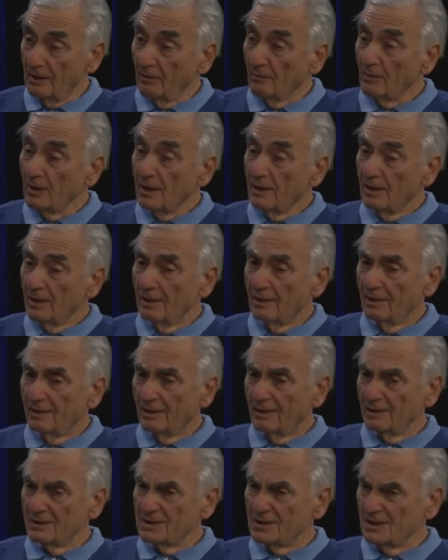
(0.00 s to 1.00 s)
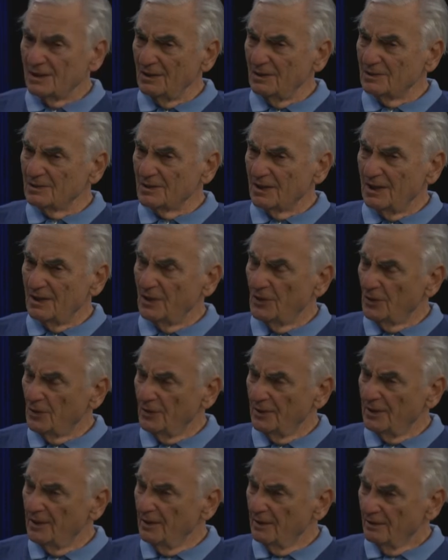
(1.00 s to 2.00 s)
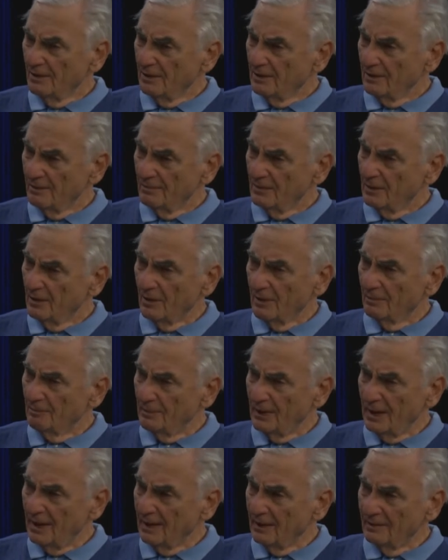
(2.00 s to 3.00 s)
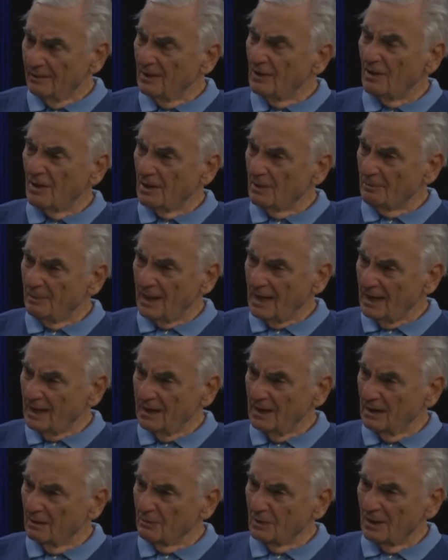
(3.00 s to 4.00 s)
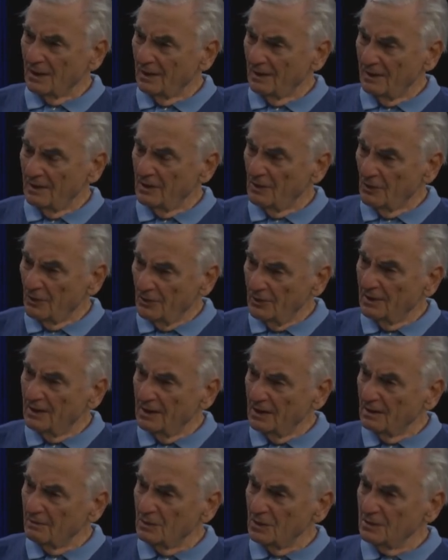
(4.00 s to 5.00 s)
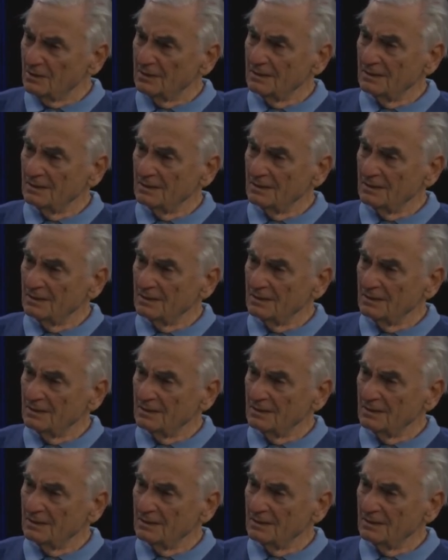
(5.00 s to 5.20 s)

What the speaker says: Now, are seals a herd? Or pack, they're not a pack animal, are they a herd animal?